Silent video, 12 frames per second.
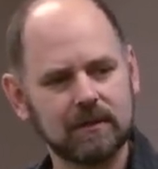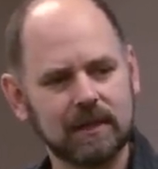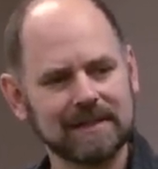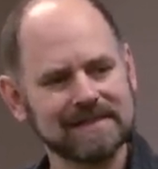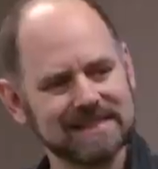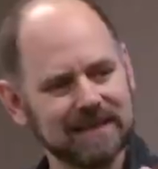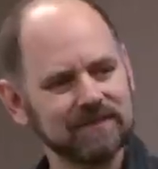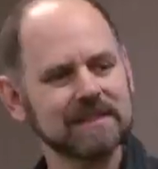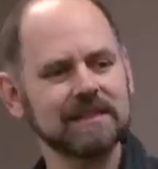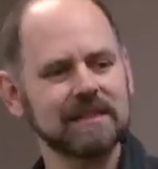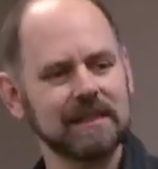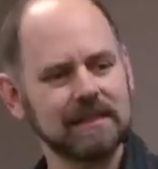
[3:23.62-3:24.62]
Okay,
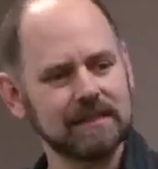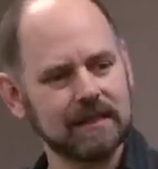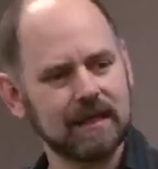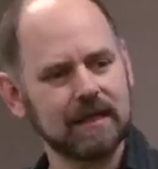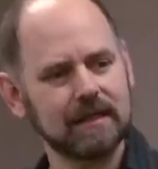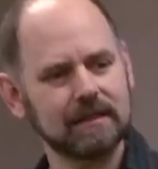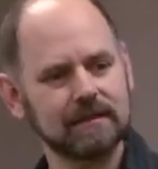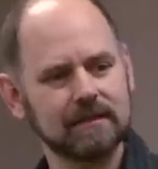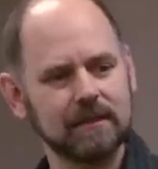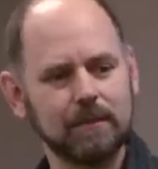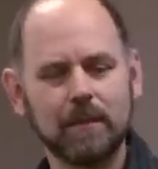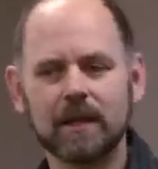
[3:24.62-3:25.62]
1789,
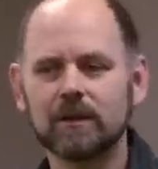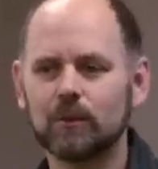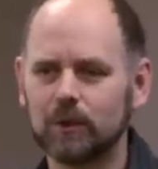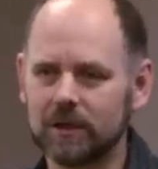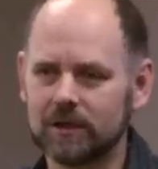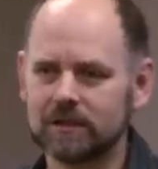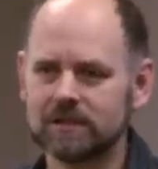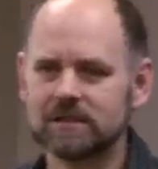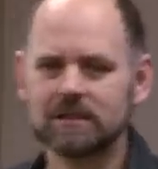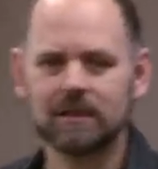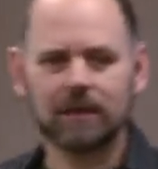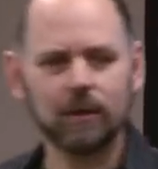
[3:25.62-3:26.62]
metal workers